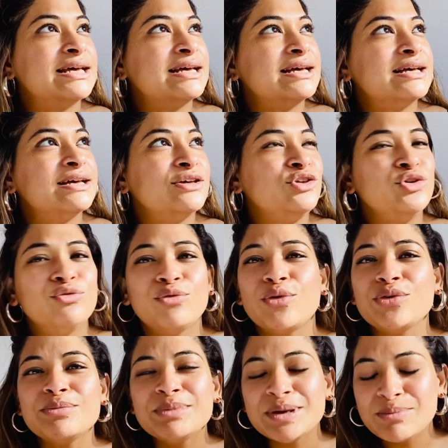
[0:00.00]
you
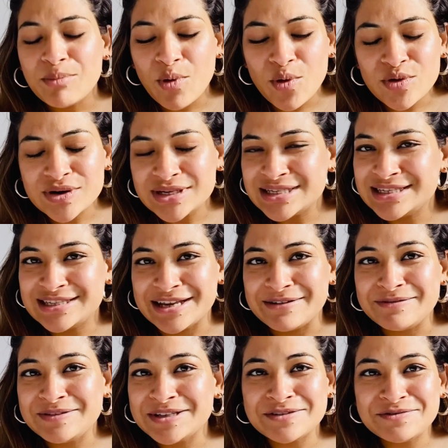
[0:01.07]
won't be more
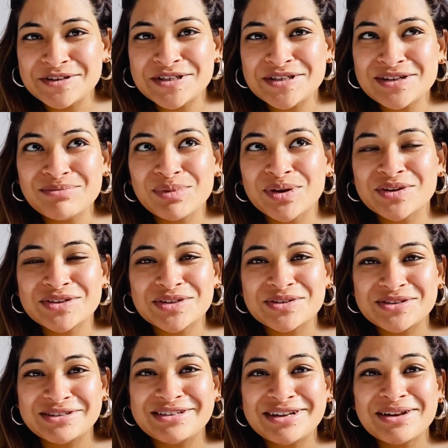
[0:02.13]
self-sufficient, because you're
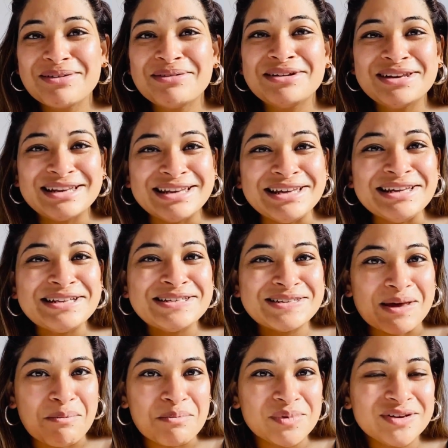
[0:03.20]
still gonna need
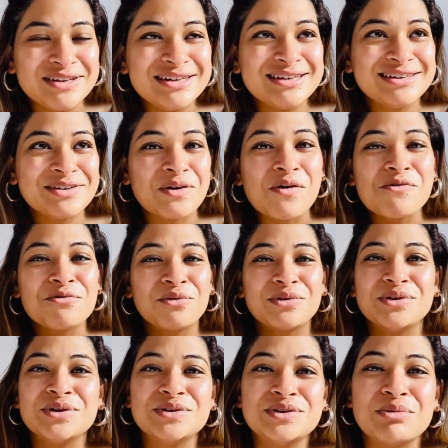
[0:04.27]
somebody, okay, for
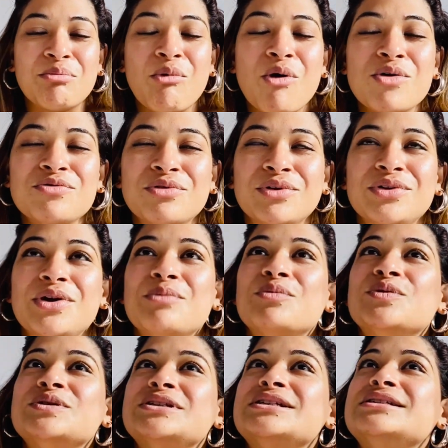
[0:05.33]
your support, for your
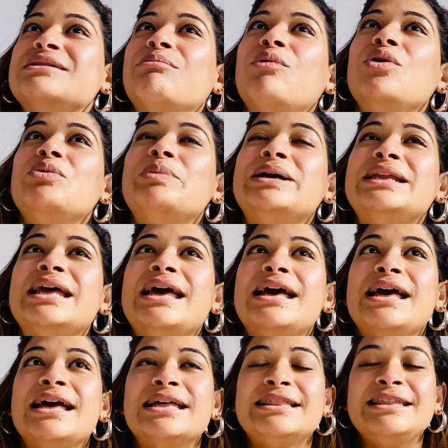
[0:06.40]
emotional support, but
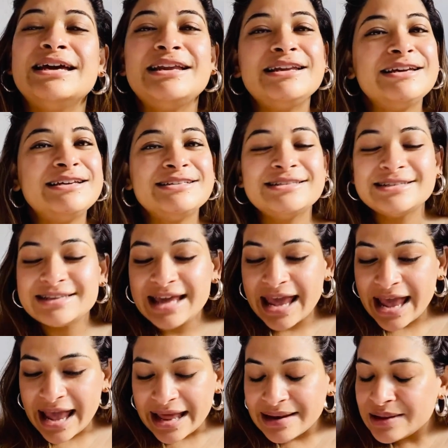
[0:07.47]
there isn't
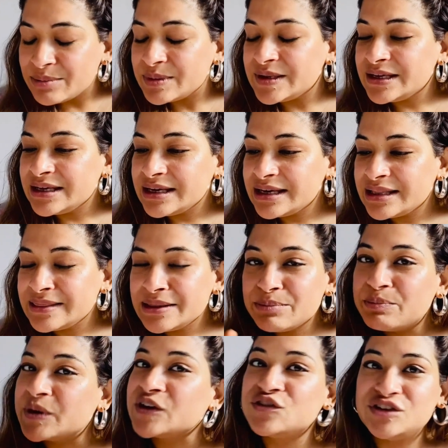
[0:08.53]
anybody in the
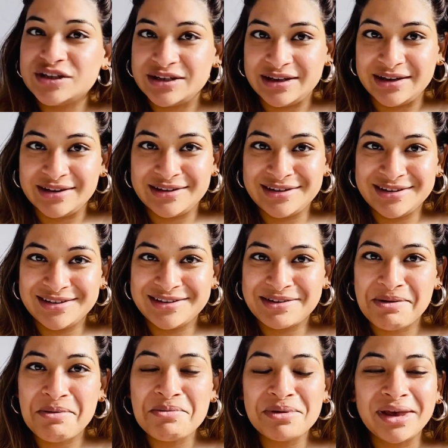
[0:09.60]
picture yet.
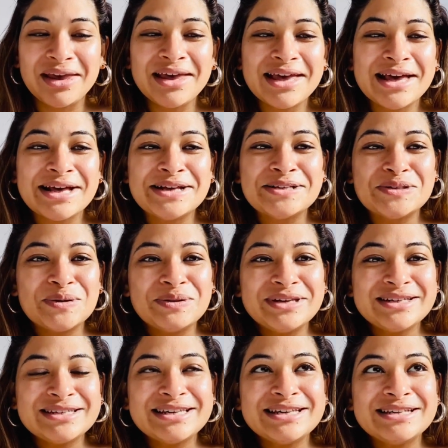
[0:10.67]
Okay, so this
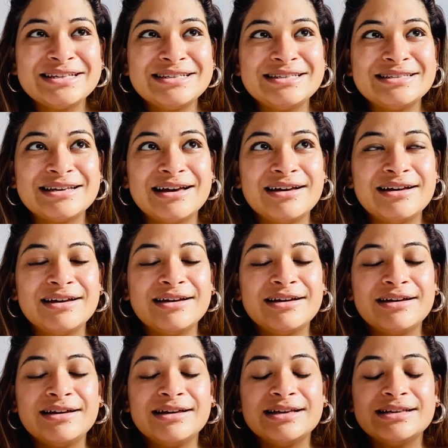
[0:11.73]
is
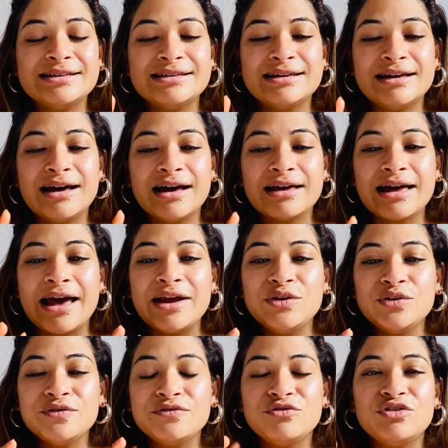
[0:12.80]
a kind
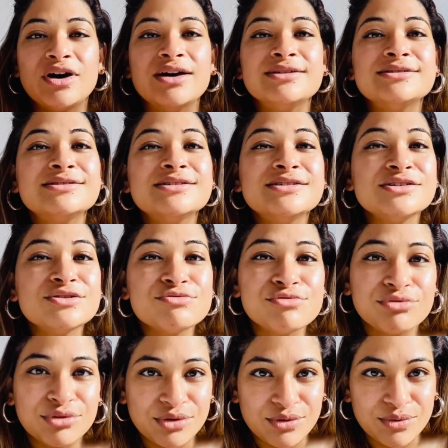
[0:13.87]
of transition for you,